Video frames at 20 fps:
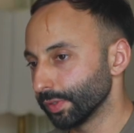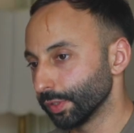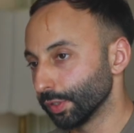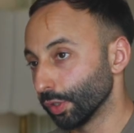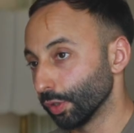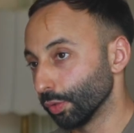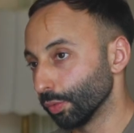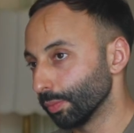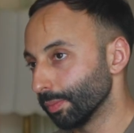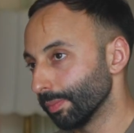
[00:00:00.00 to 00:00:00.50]
you
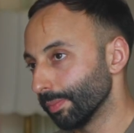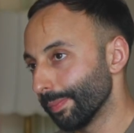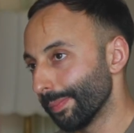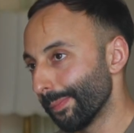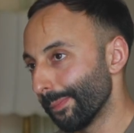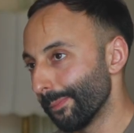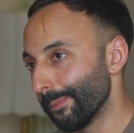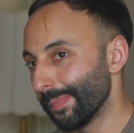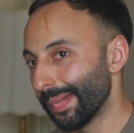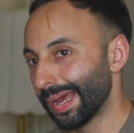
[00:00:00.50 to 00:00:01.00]
know,
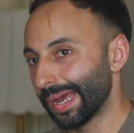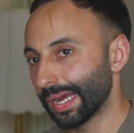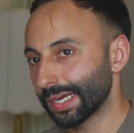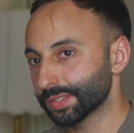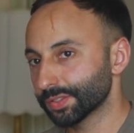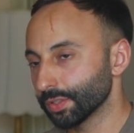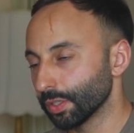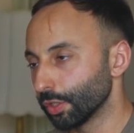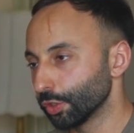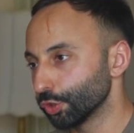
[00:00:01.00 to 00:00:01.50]

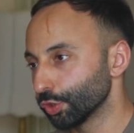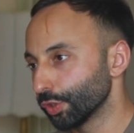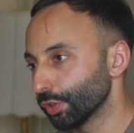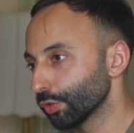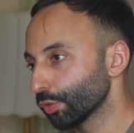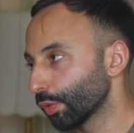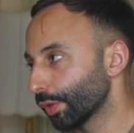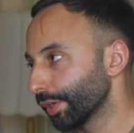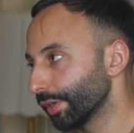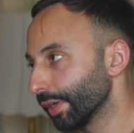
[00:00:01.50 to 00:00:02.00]
max
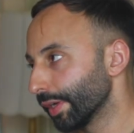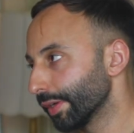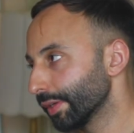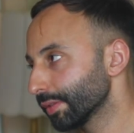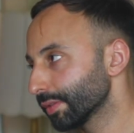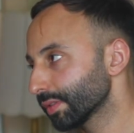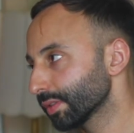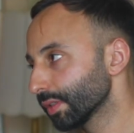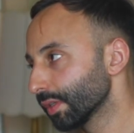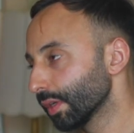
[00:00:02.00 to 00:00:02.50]
120
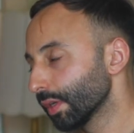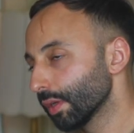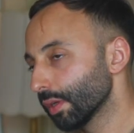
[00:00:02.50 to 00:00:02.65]
days.